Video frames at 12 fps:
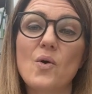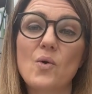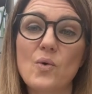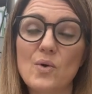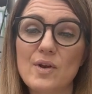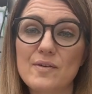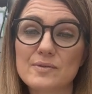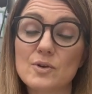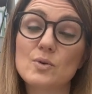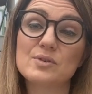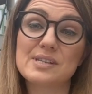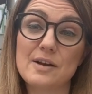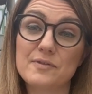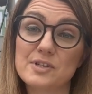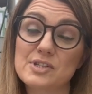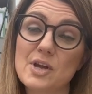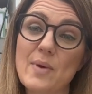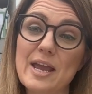all of, called
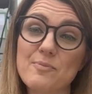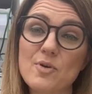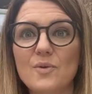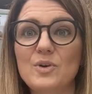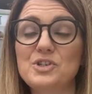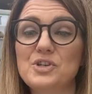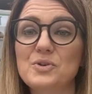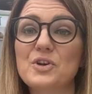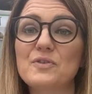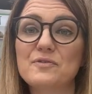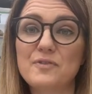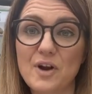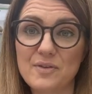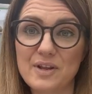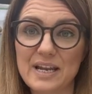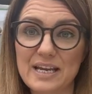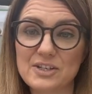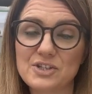Selfless Sew April, which you can follow the
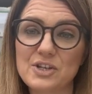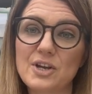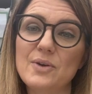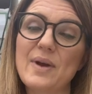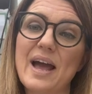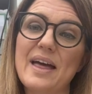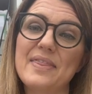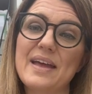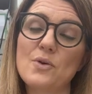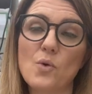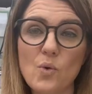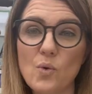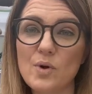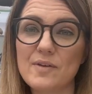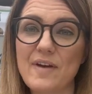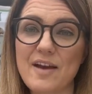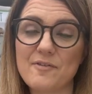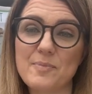link to, and then all
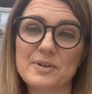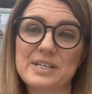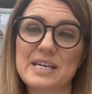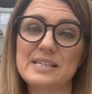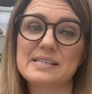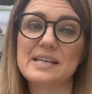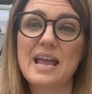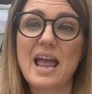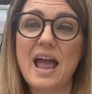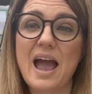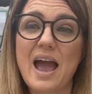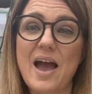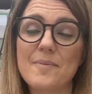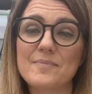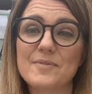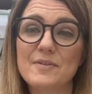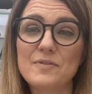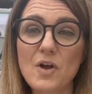of everybody's
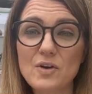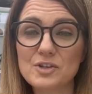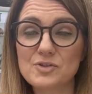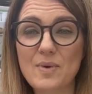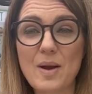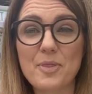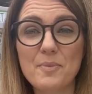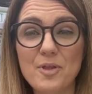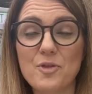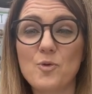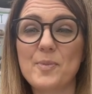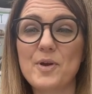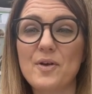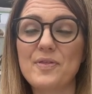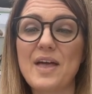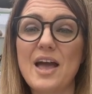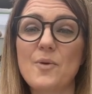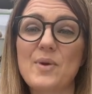vlogs throughout the month will be on there.